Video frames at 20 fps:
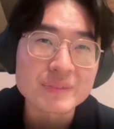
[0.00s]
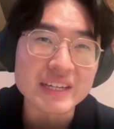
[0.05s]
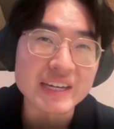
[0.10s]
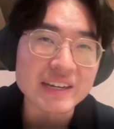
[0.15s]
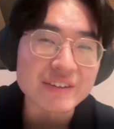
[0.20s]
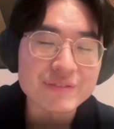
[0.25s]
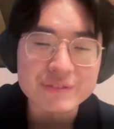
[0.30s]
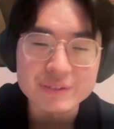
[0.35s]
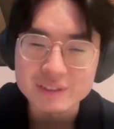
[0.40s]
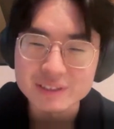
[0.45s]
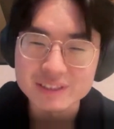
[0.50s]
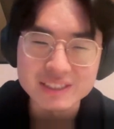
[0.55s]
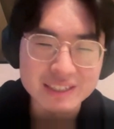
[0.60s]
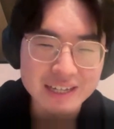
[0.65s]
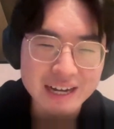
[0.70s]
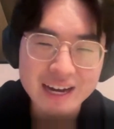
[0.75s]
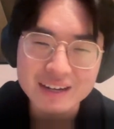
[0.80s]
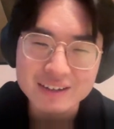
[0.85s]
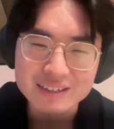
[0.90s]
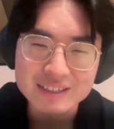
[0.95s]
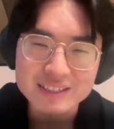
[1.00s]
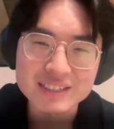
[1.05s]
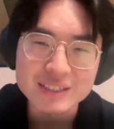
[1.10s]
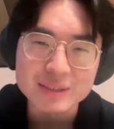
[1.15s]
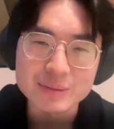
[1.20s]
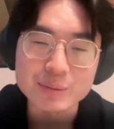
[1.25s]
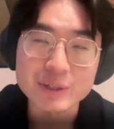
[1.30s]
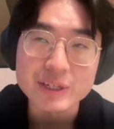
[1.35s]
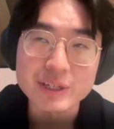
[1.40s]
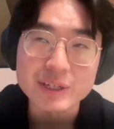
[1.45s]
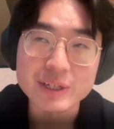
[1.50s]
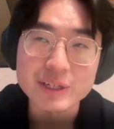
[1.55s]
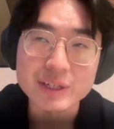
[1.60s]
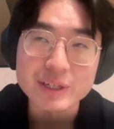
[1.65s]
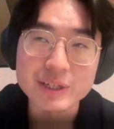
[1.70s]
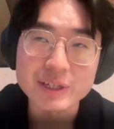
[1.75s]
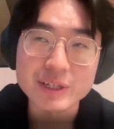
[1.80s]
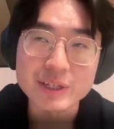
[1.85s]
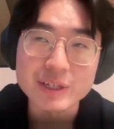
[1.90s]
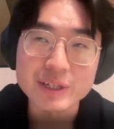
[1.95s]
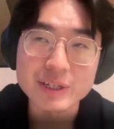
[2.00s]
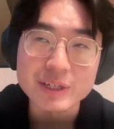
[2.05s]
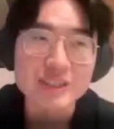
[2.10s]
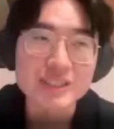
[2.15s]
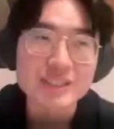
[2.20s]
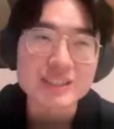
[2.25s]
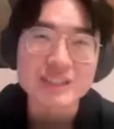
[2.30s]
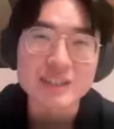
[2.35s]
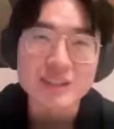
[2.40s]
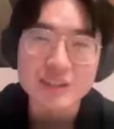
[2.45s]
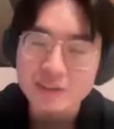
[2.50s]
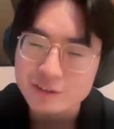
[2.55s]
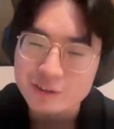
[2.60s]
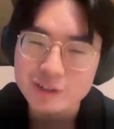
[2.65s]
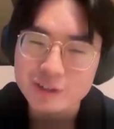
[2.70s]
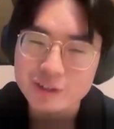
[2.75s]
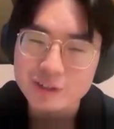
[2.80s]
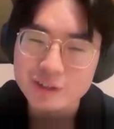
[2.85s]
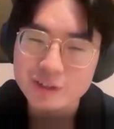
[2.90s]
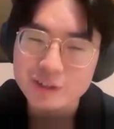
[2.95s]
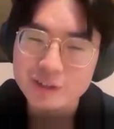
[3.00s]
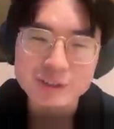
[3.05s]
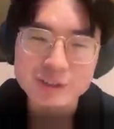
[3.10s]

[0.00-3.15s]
get filtered out in some way. And I kind of lost a lot of hope